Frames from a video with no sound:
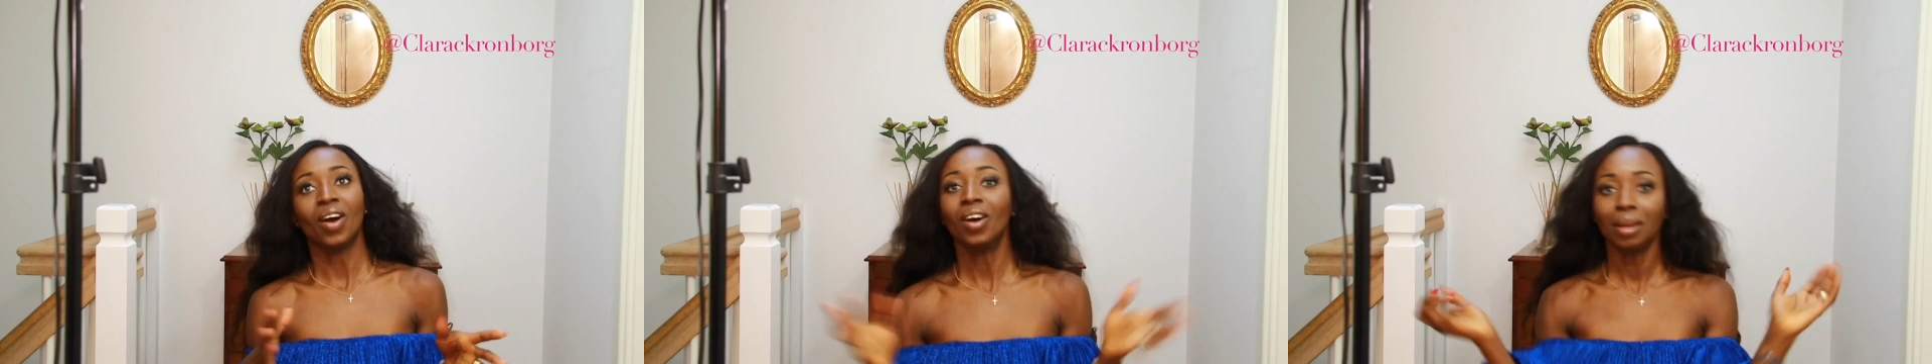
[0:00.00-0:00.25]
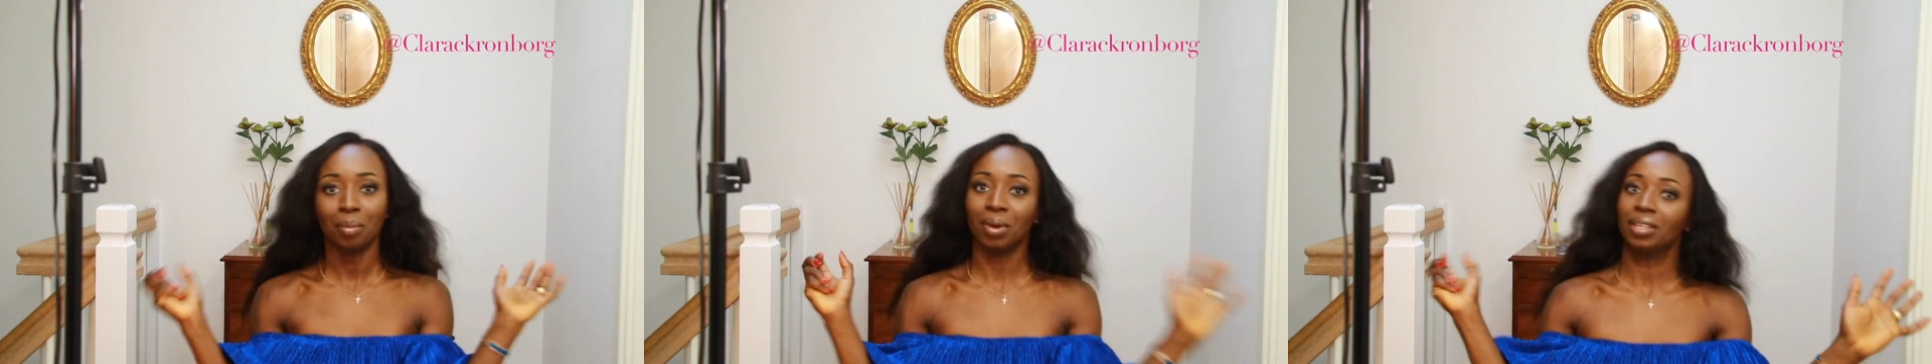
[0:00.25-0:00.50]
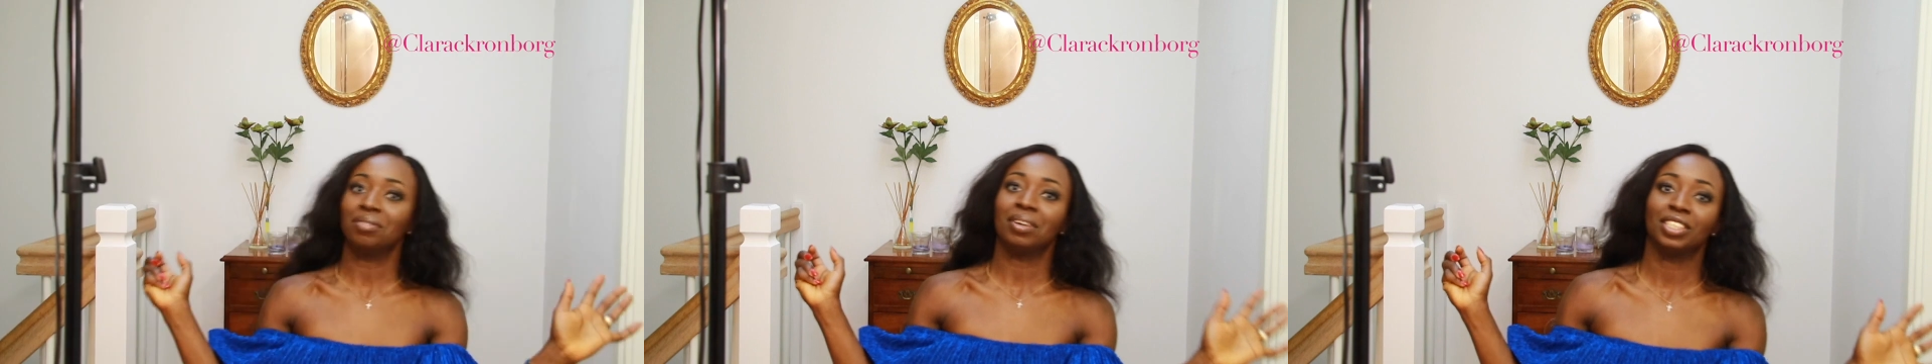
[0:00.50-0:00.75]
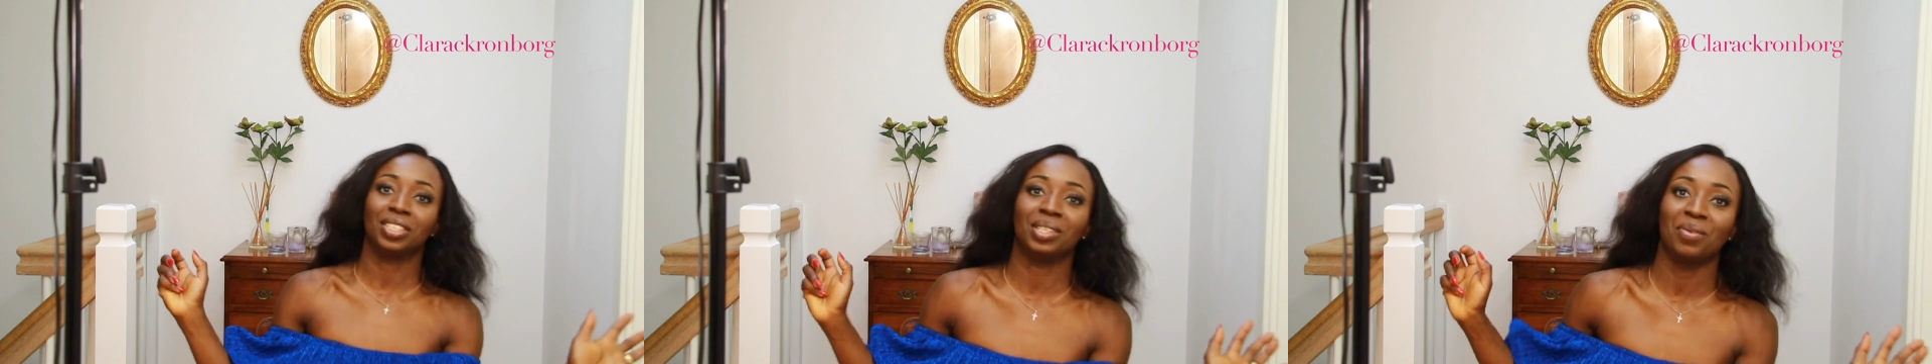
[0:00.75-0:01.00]
Honeymoon
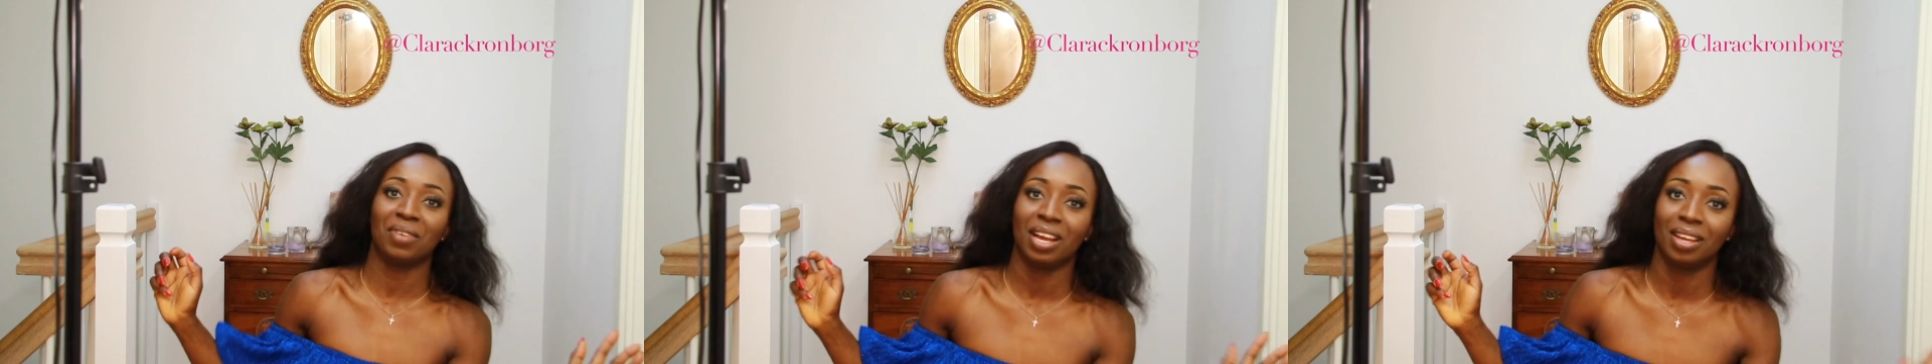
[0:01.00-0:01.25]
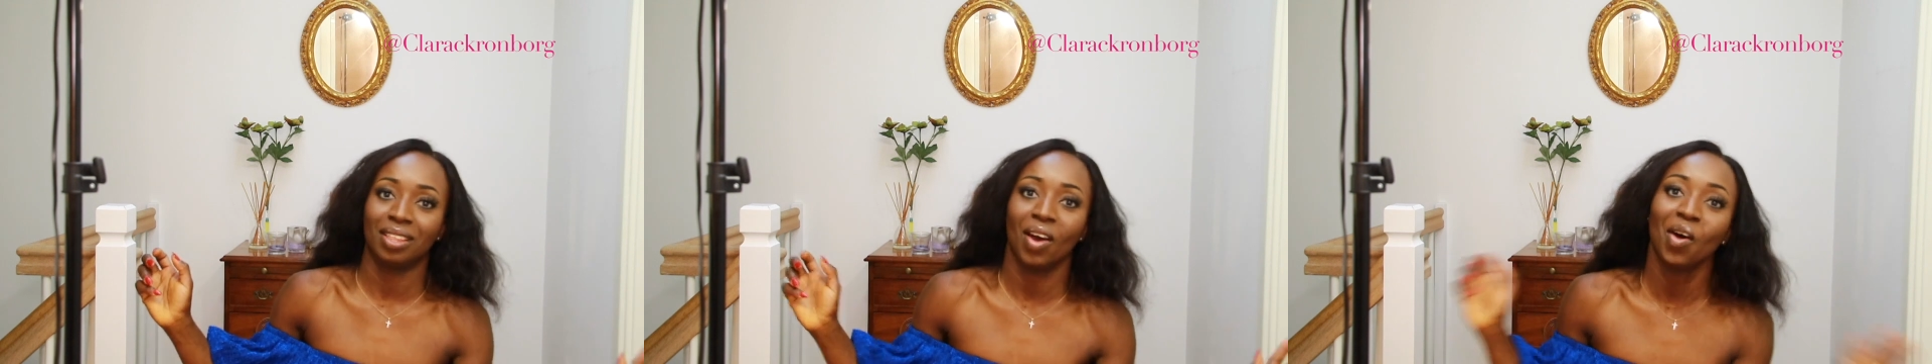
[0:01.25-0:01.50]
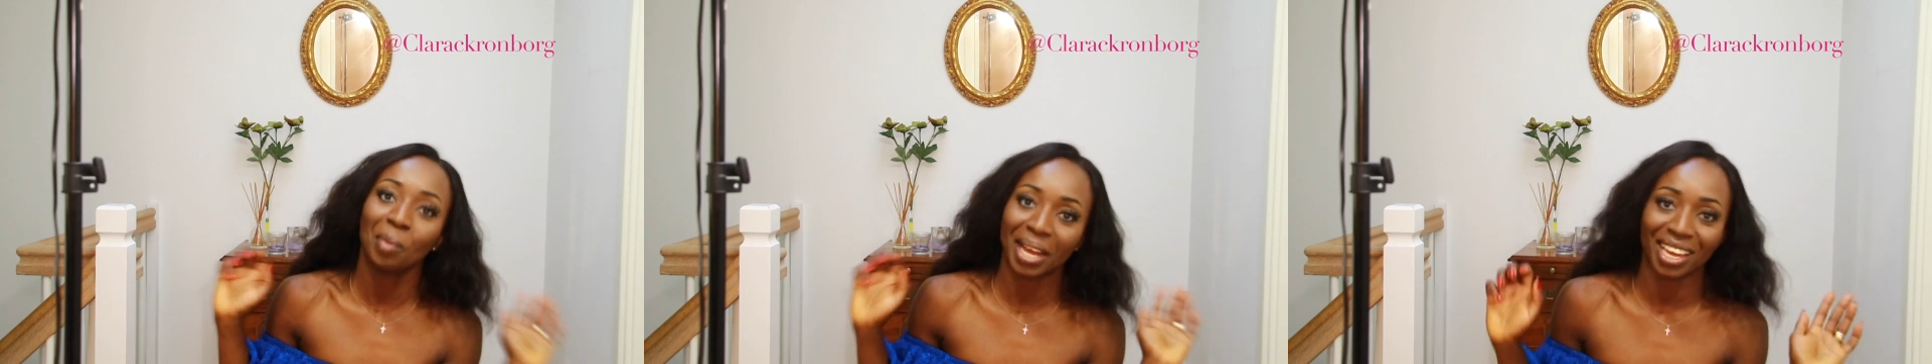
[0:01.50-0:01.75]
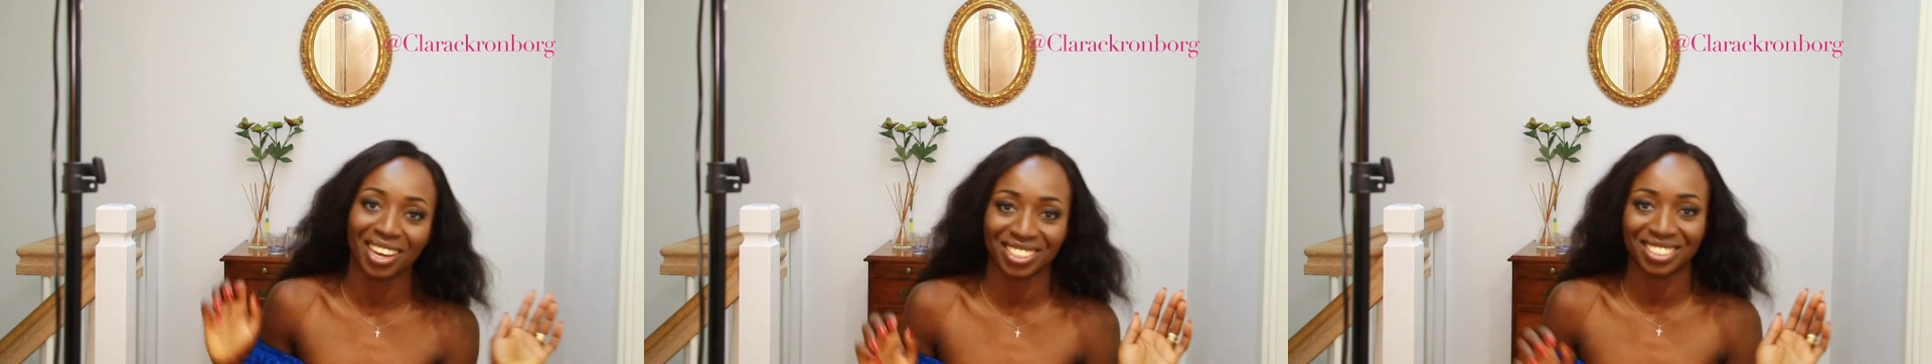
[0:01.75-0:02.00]
fashion number. Oh
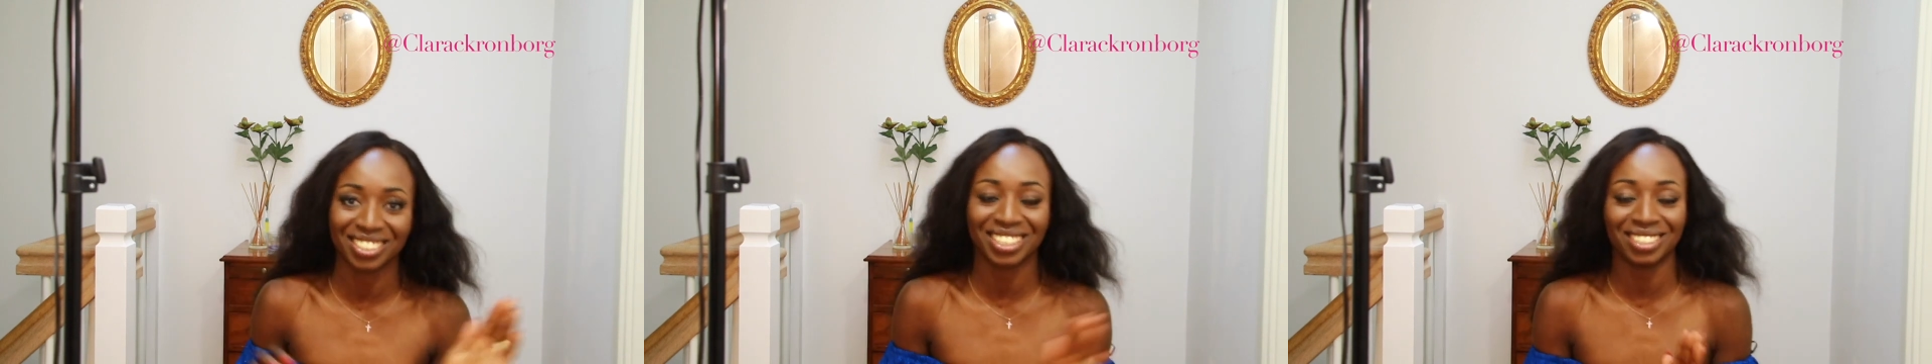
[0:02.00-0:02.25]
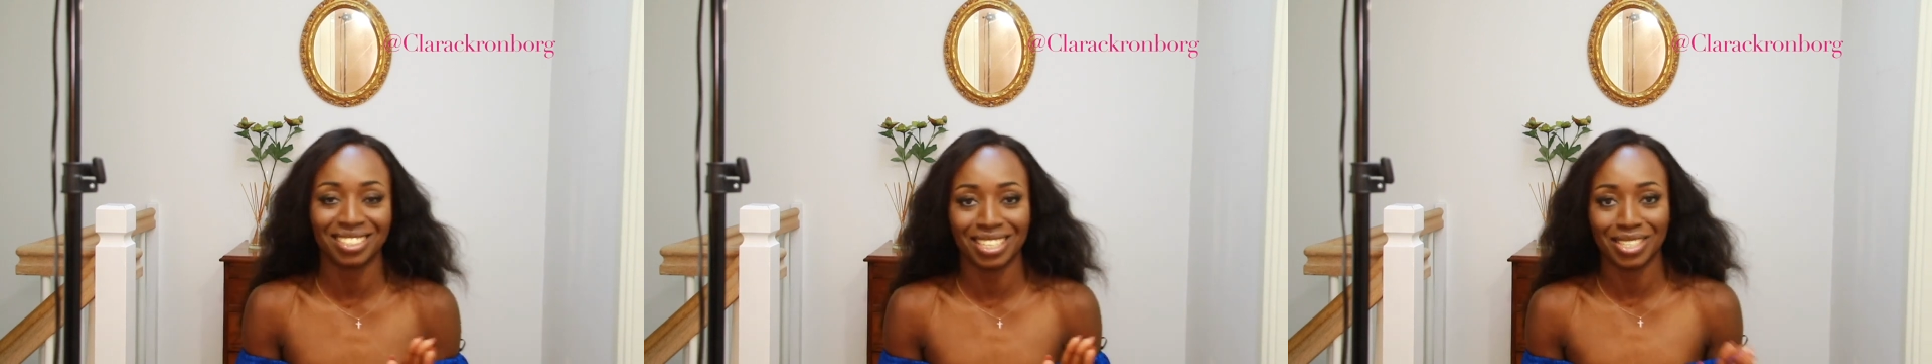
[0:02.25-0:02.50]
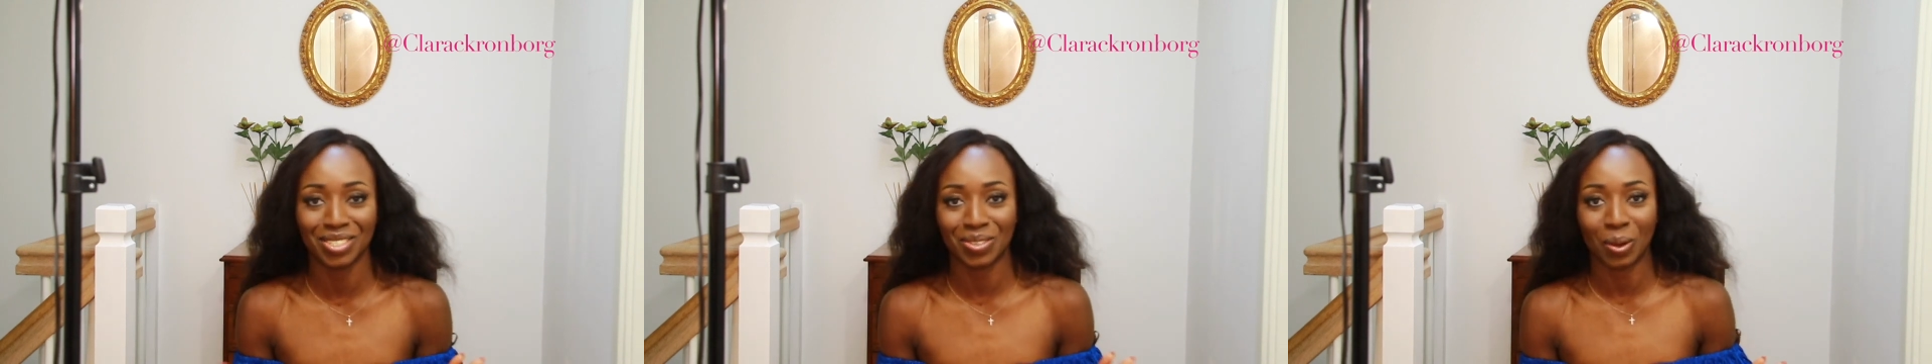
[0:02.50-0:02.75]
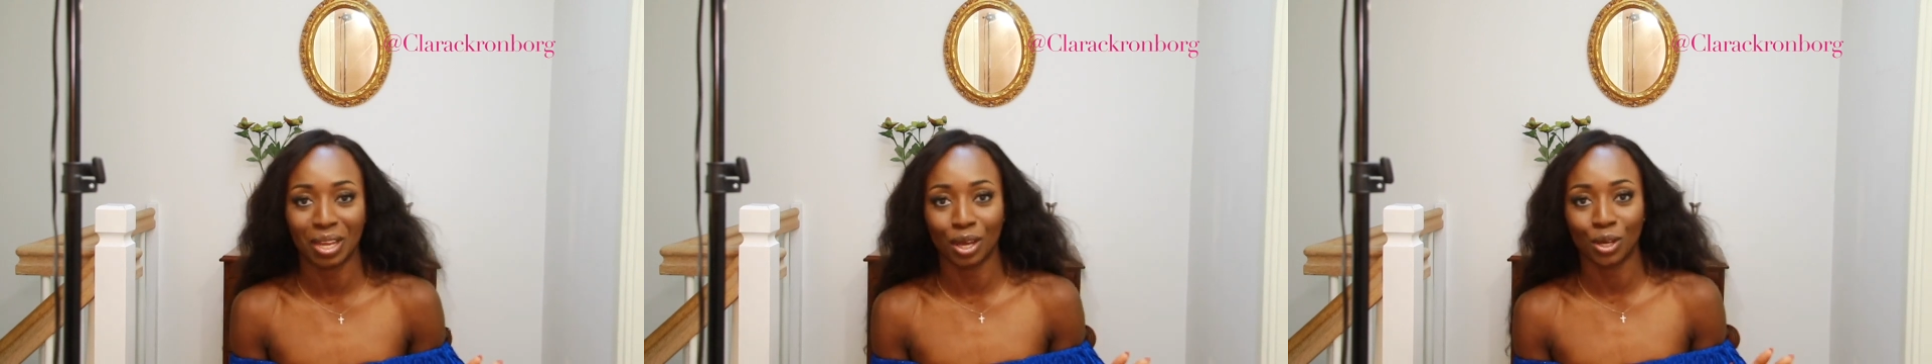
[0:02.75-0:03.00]
my gosh, this is
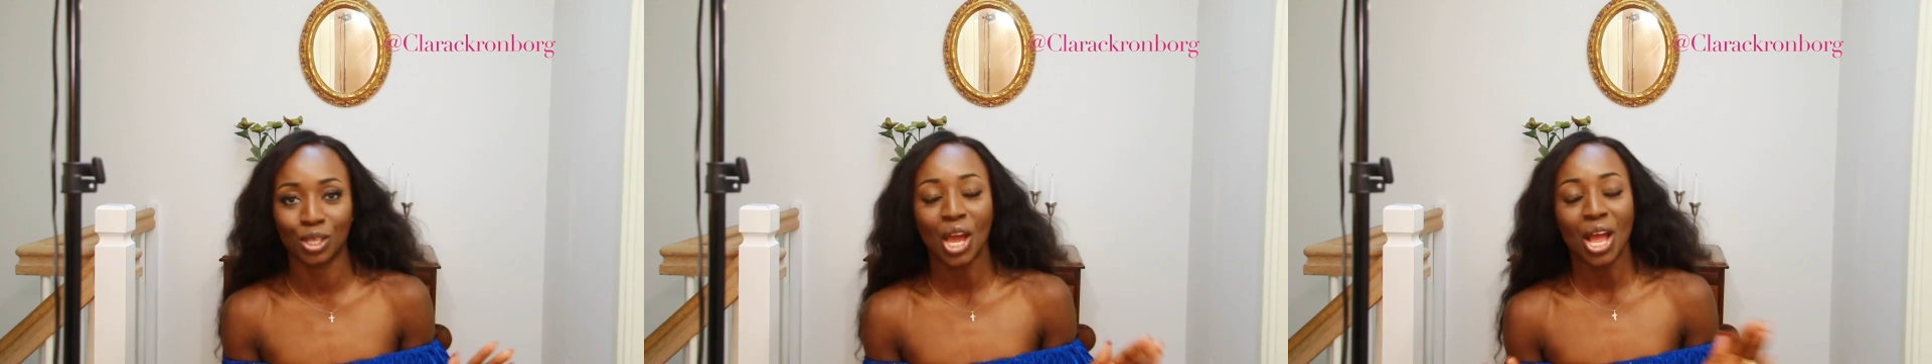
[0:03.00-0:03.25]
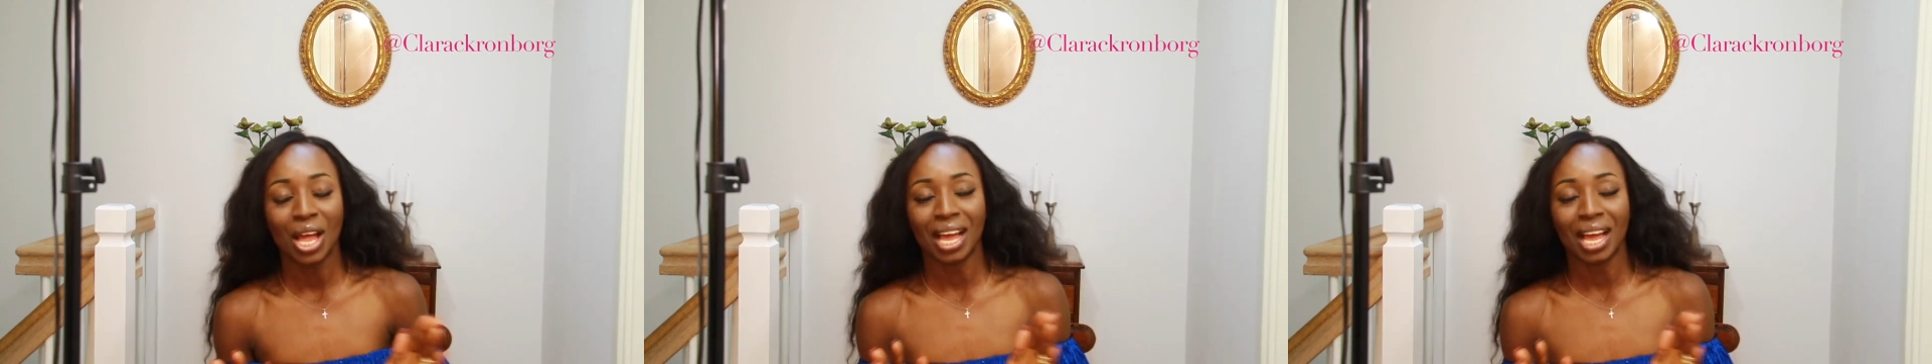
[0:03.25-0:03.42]
so good.